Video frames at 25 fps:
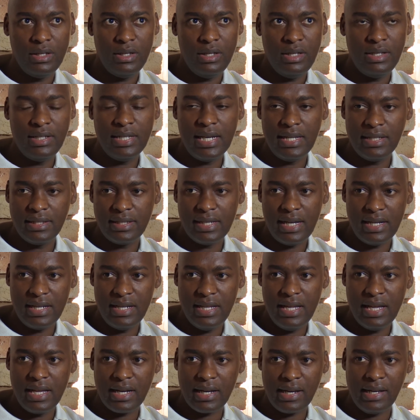
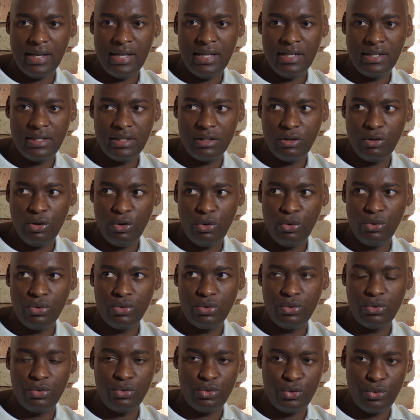Tanzania released
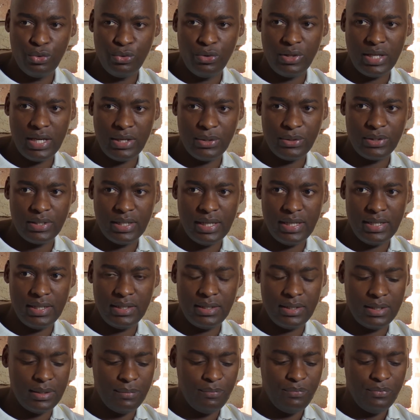close to
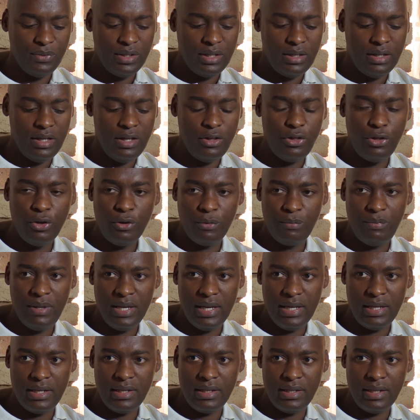2,000
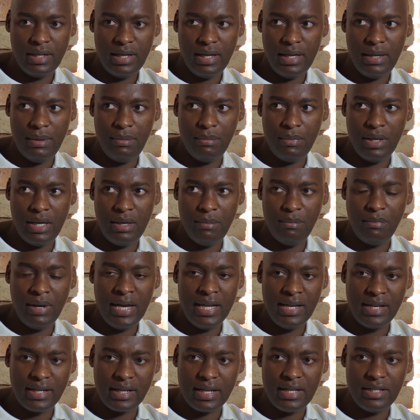Ethiopian
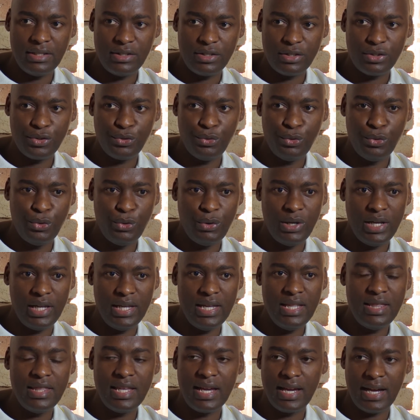migrants who were
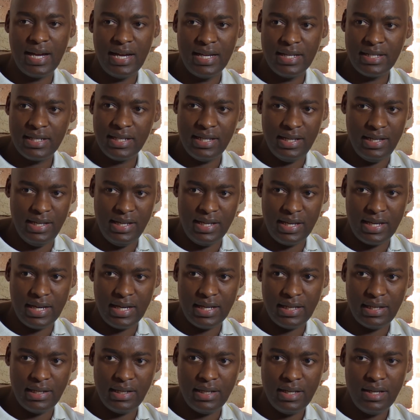in the country
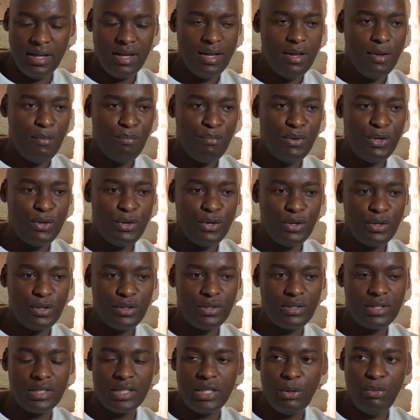illegally
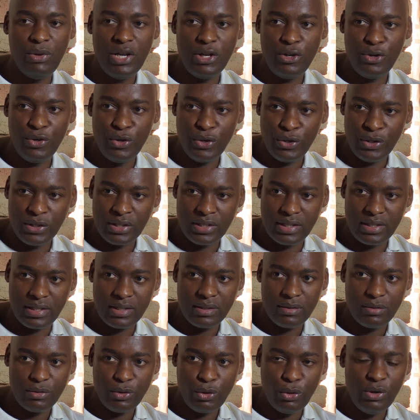because they were
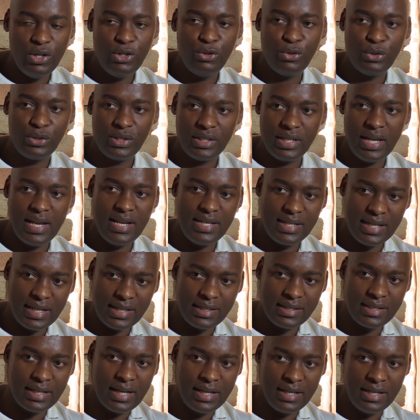not going to stay in
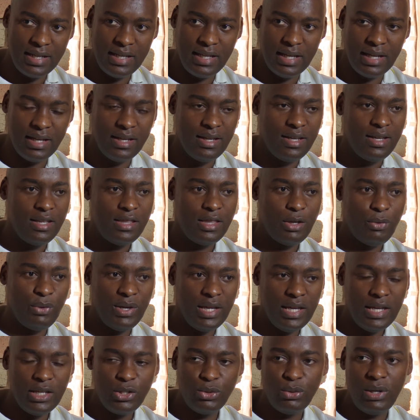Tanzania. They
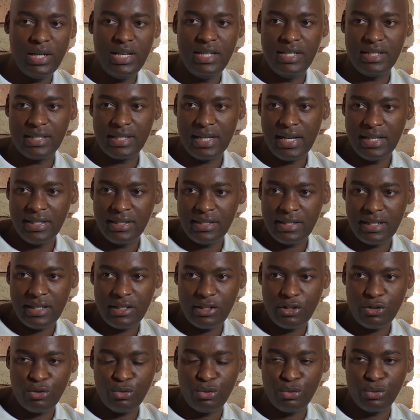were actually in
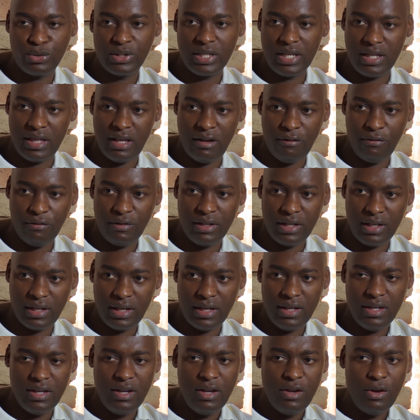transit to South
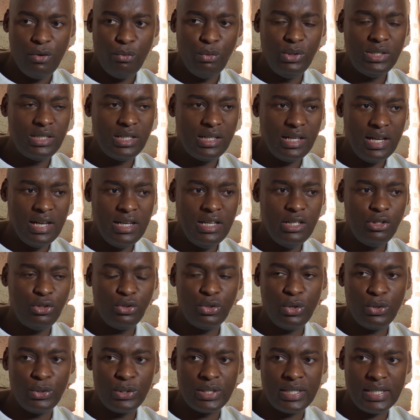Africa, which clearly
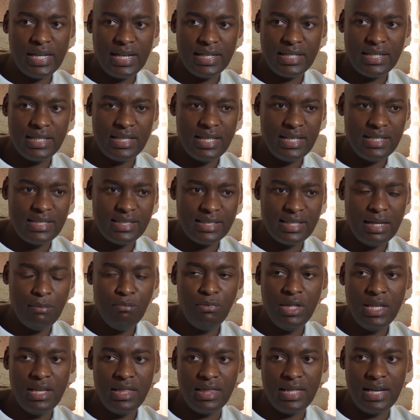shows that there's
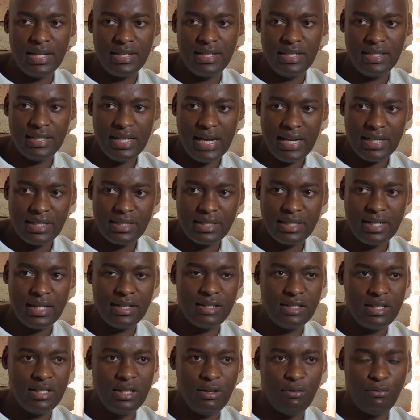something that is
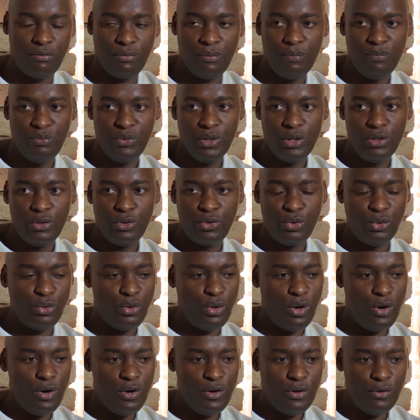attractive
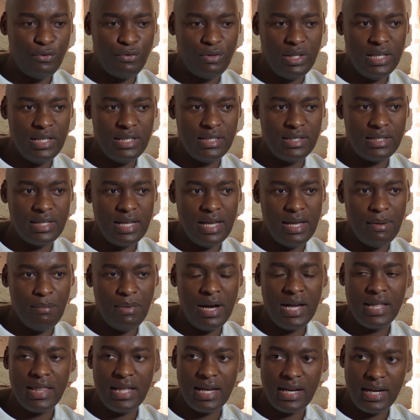to all of these
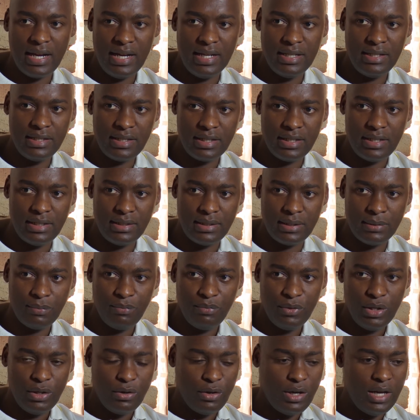other countries.
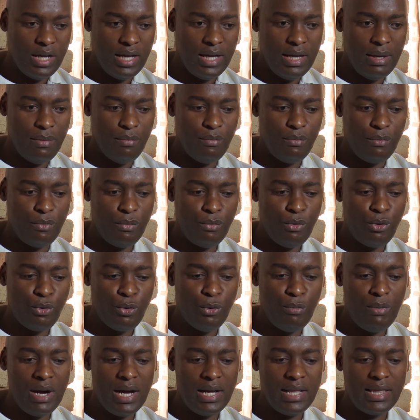
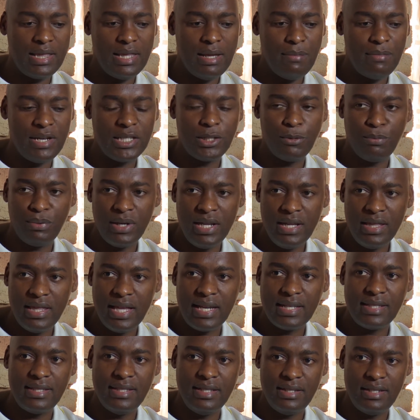They must bring
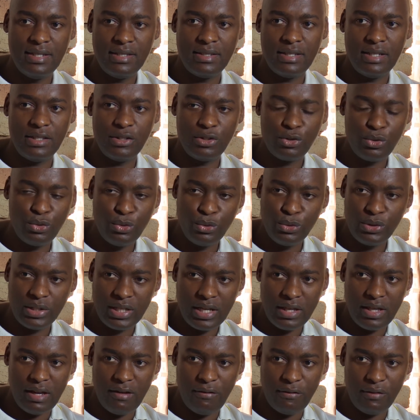their citizens to
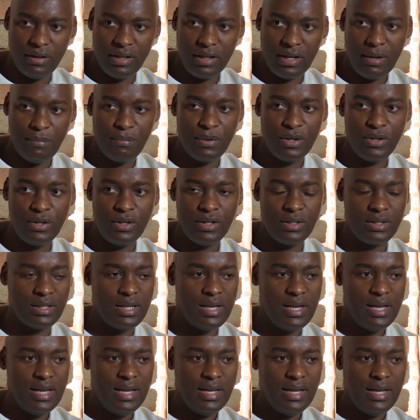South Africa because
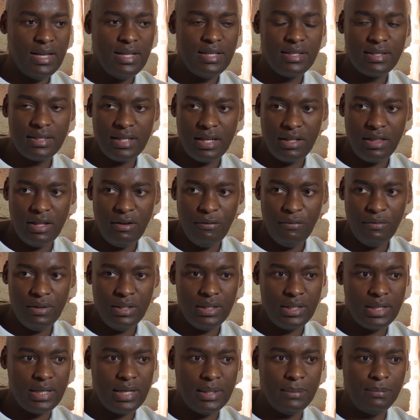in South
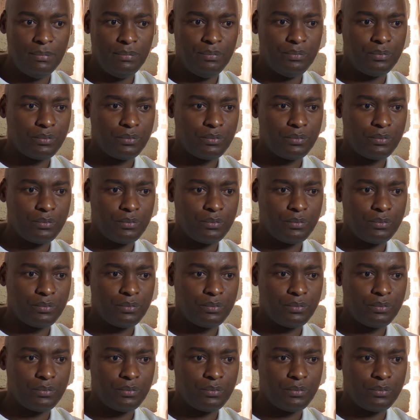Africa,